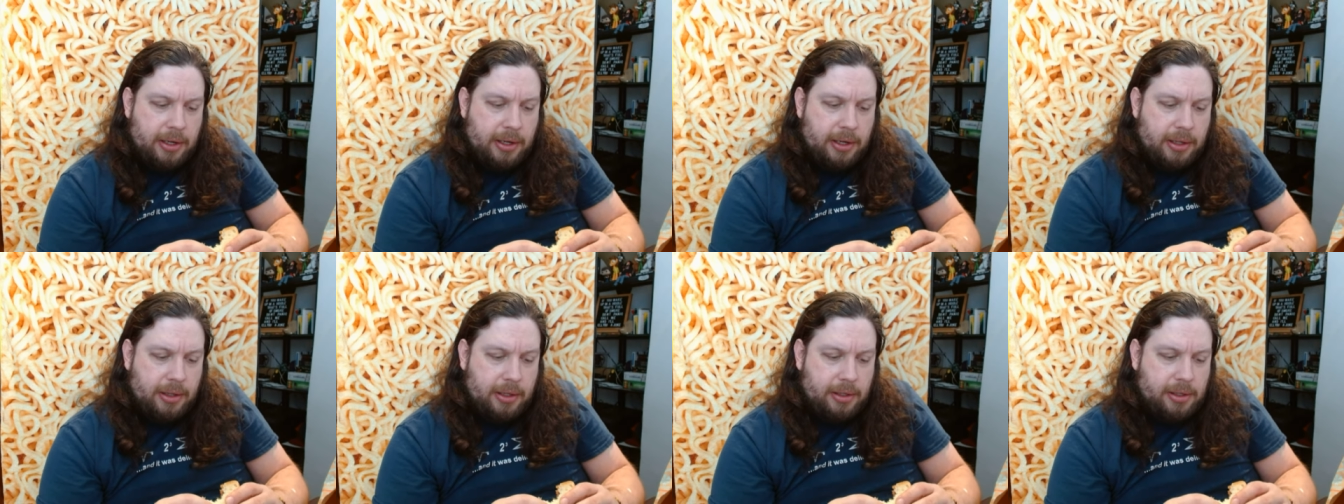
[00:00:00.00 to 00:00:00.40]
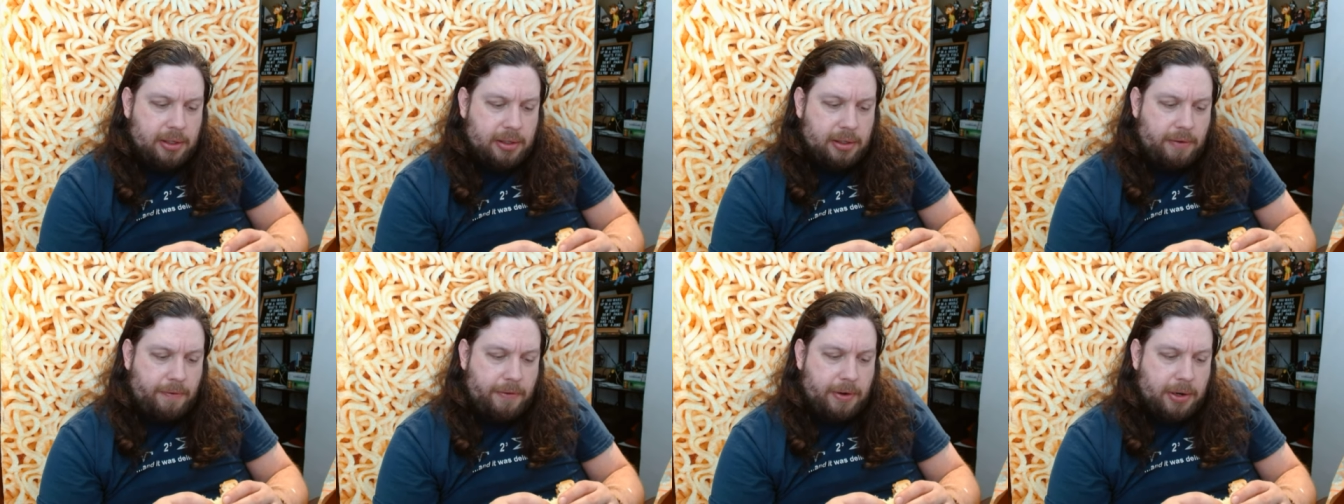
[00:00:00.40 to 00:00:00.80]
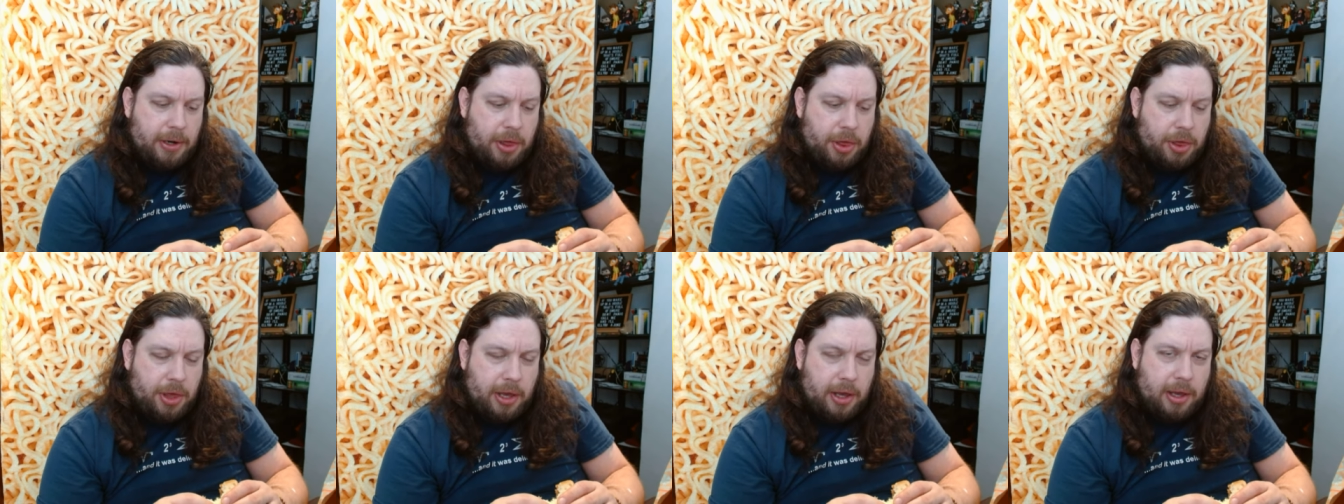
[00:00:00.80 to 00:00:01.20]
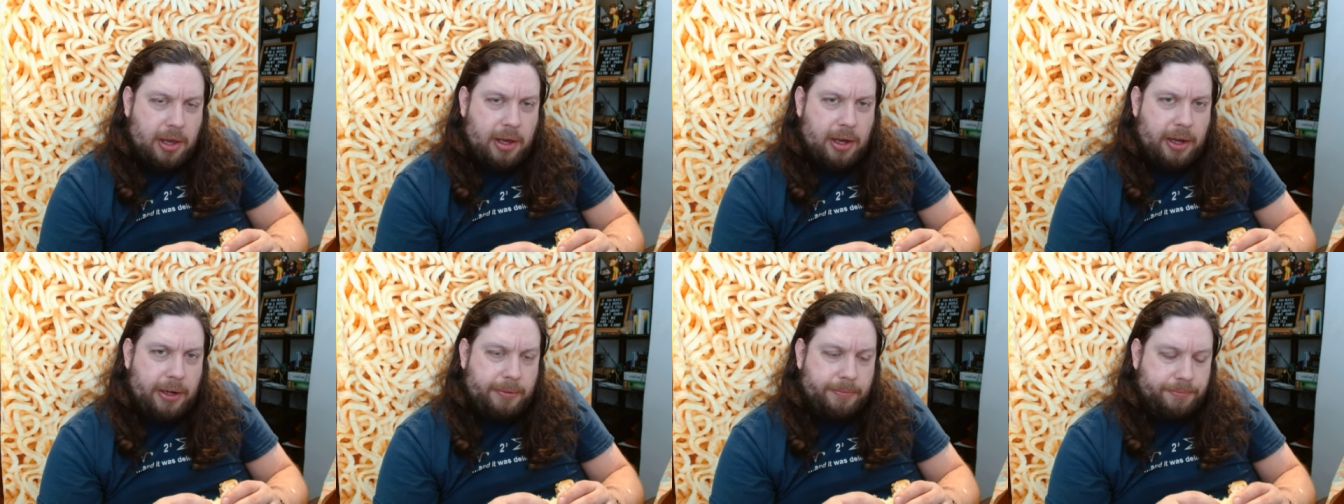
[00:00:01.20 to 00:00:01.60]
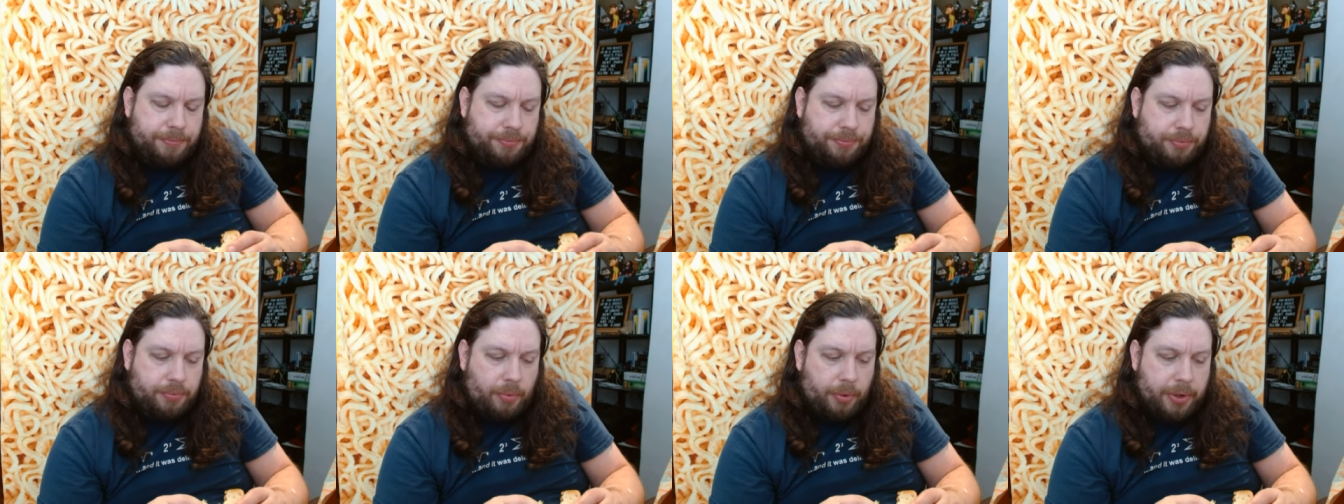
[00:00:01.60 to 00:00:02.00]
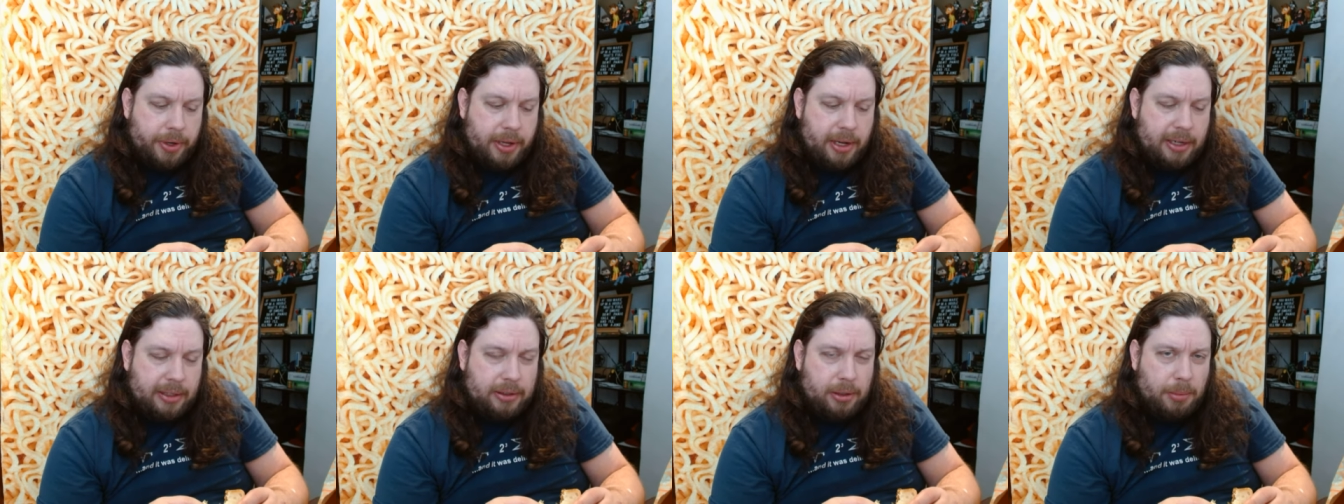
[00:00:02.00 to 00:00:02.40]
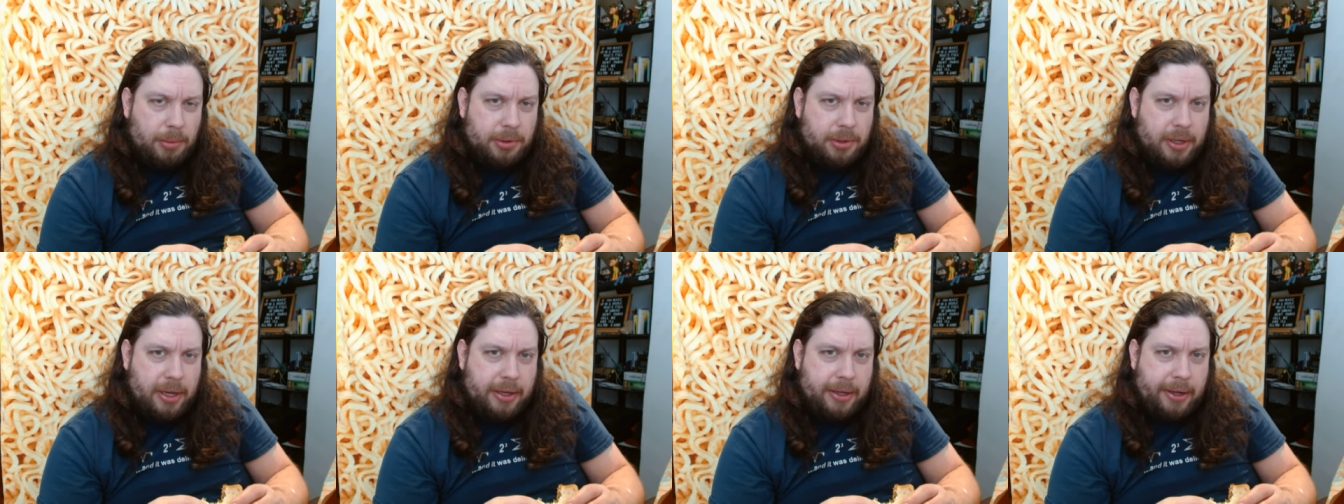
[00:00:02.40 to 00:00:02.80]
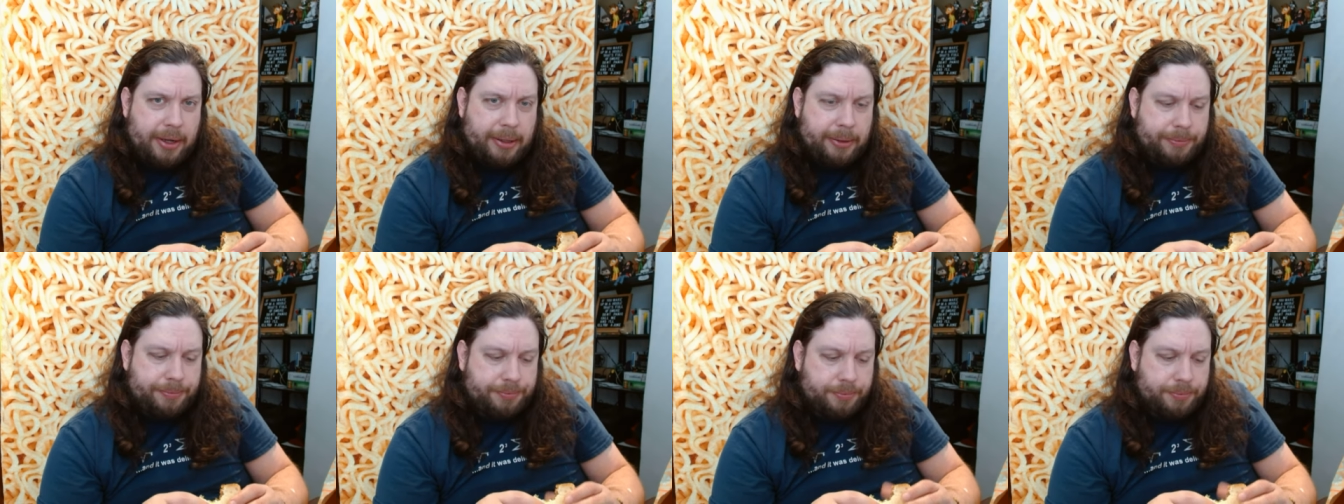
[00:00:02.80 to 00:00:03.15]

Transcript: This is a very thick cut, and it's almost like a